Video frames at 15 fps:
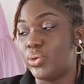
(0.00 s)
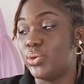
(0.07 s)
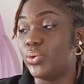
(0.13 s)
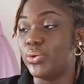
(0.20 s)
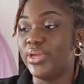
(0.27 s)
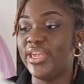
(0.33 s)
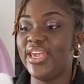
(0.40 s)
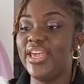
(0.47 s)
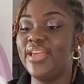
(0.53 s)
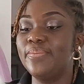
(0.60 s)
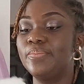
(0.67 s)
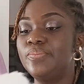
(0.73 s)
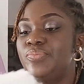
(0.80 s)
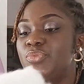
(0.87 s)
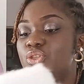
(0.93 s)
Okay,
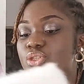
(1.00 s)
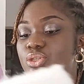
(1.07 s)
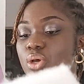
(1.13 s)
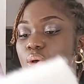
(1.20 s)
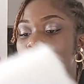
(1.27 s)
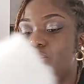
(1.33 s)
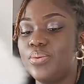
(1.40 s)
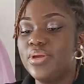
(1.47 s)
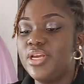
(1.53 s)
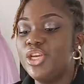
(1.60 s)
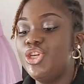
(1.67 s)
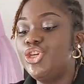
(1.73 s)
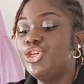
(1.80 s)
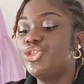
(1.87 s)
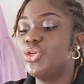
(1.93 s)
so
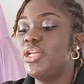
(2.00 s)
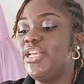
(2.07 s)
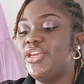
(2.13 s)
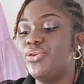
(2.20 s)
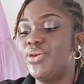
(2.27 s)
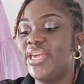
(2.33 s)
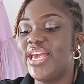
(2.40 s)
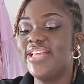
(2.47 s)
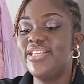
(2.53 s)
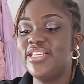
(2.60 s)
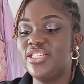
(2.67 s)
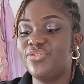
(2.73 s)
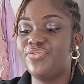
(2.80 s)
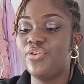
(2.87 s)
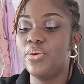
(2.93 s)
usually you get this
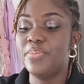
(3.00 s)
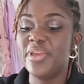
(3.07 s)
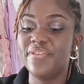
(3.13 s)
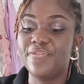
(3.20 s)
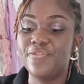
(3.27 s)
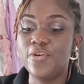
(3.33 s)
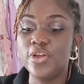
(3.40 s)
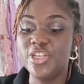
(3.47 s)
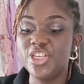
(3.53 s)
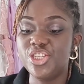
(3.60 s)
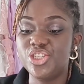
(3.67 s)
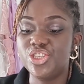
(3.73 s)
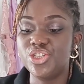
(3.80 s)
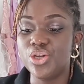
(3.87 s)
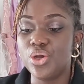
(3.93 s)
from a
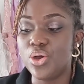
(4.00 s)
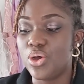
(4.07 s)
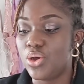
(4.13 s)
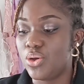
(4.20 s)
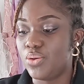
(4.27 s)
furniture